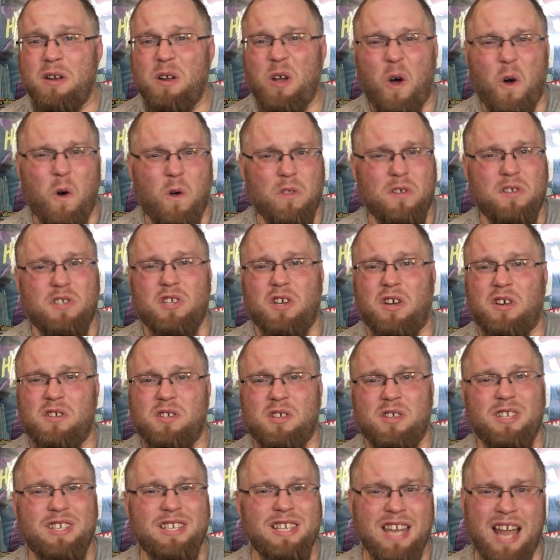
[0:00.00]
all the songs are
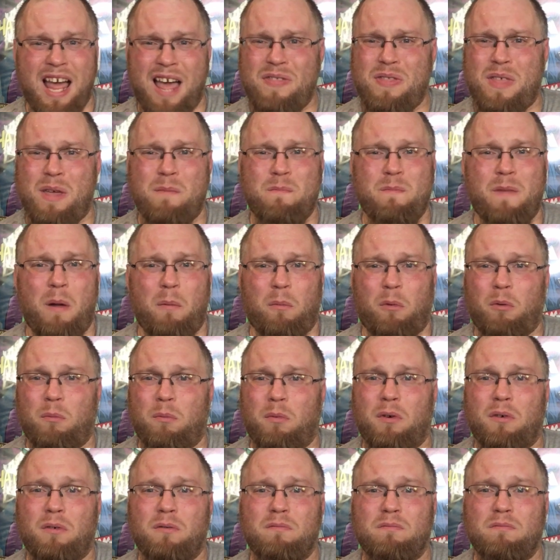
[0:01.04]
not that
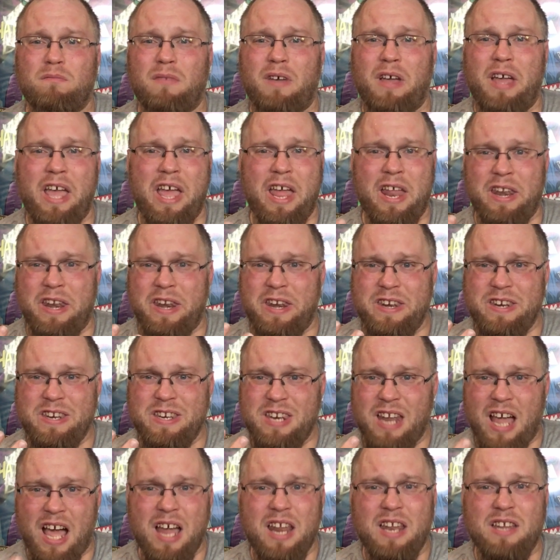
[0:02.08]
memorable and
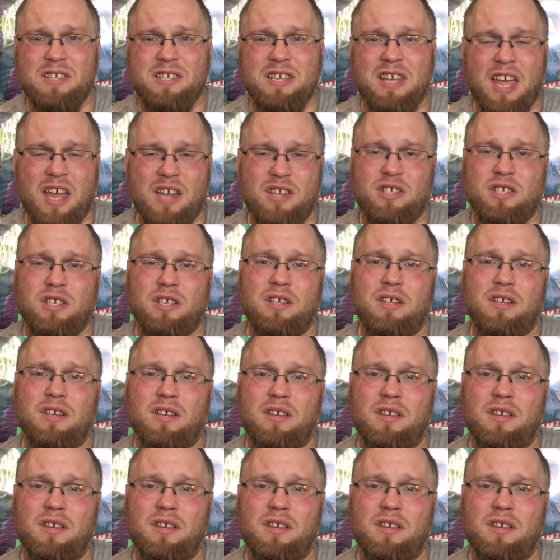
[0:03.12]
not as catchy